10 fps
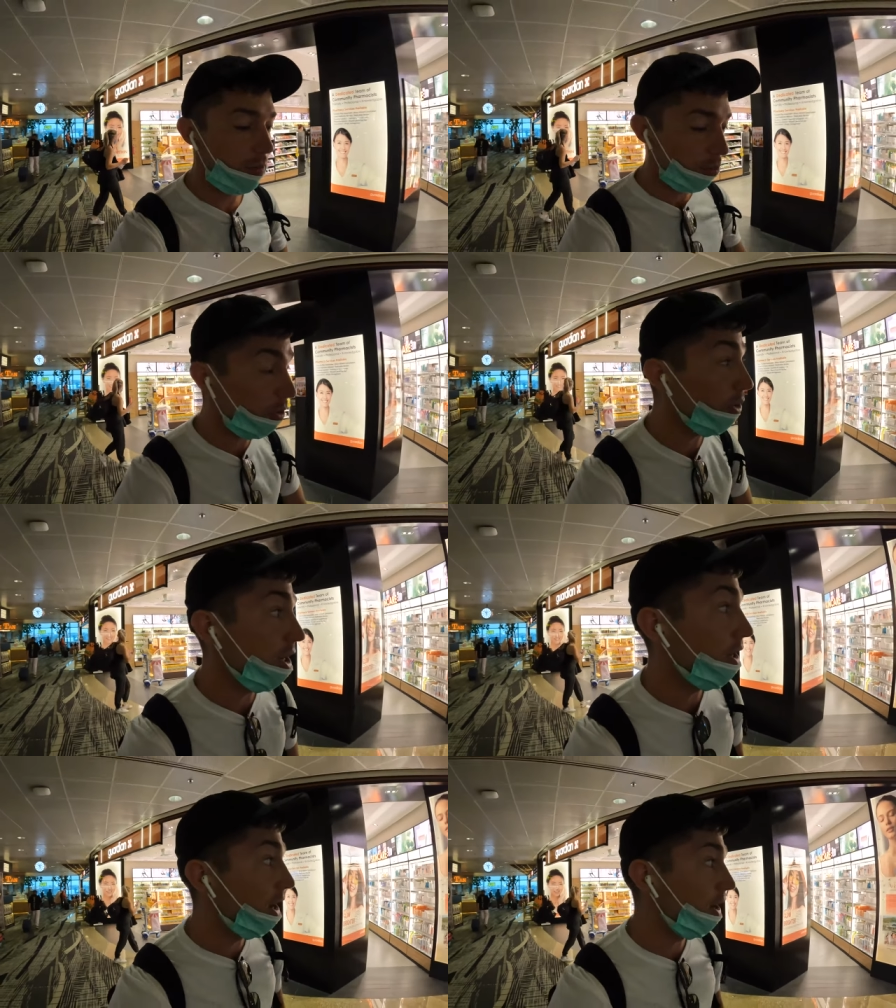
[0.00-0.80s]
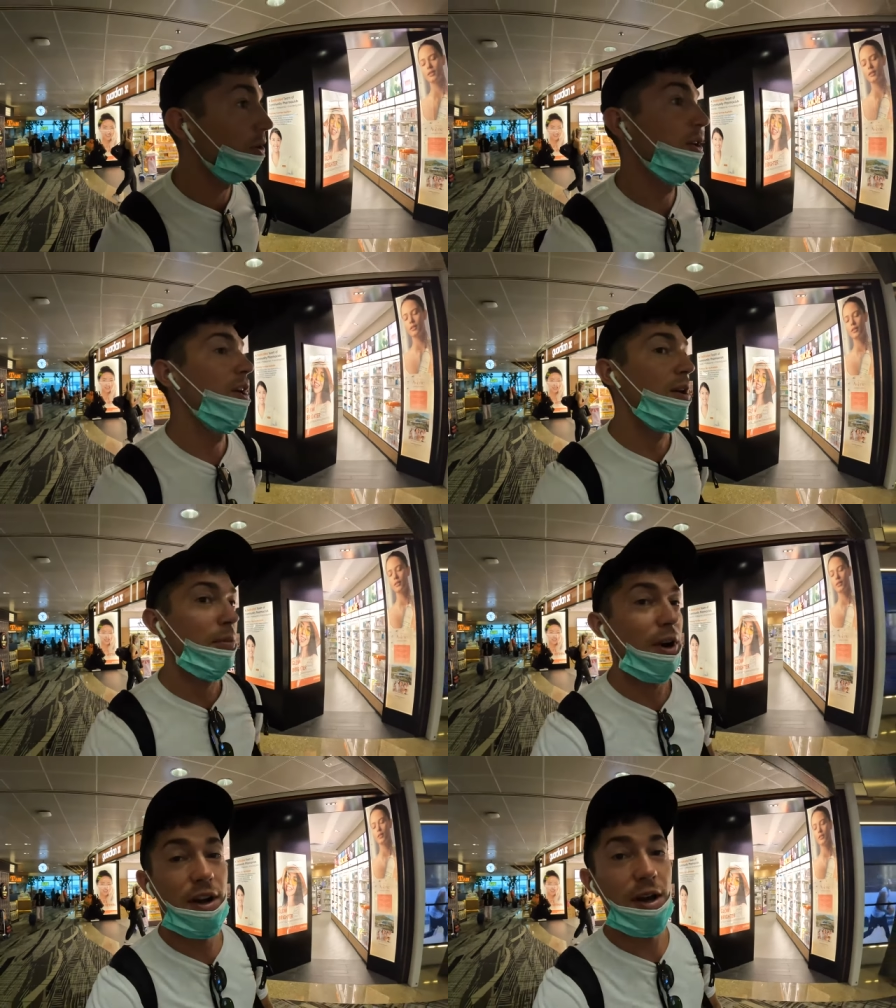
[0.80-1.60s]
airport right now,
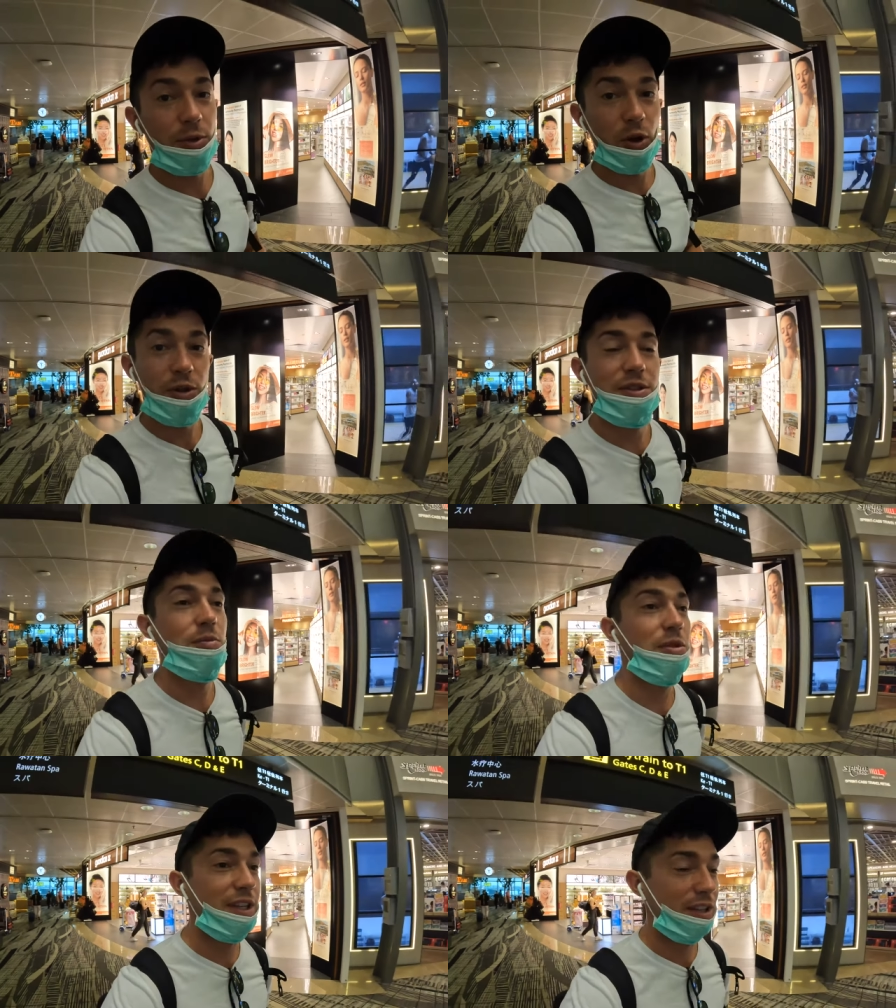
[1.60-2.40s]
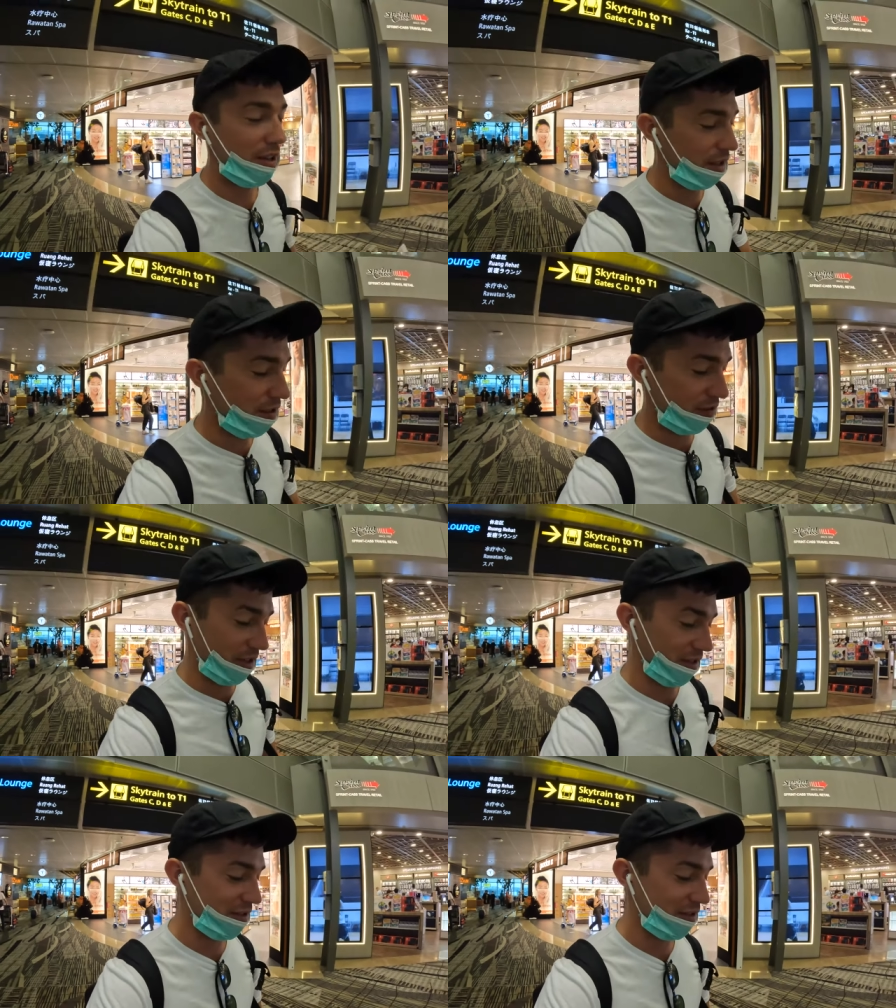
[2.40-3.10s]
but I'm going to be leaving.